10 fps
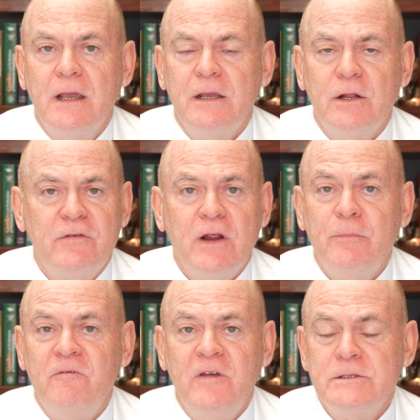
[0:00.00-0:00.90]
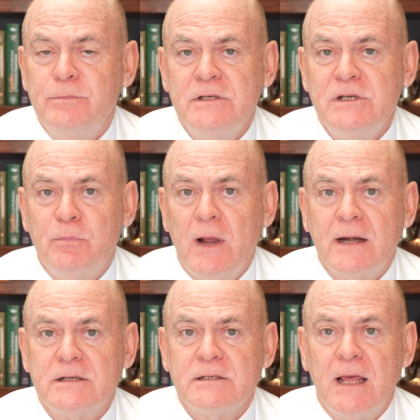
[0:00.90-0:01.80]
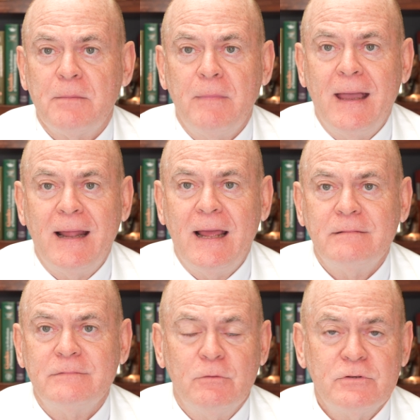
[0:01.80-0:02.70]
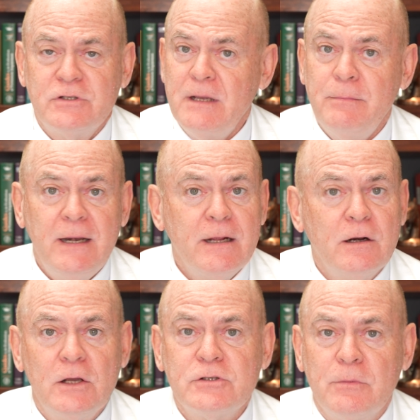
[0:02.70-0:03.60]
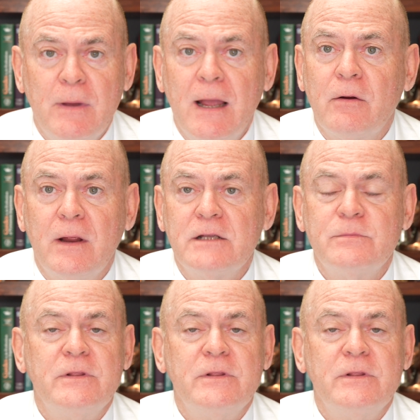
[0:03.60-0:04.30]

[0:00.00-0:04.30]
In a very busy practice like mine, I don't see many cluster migraines.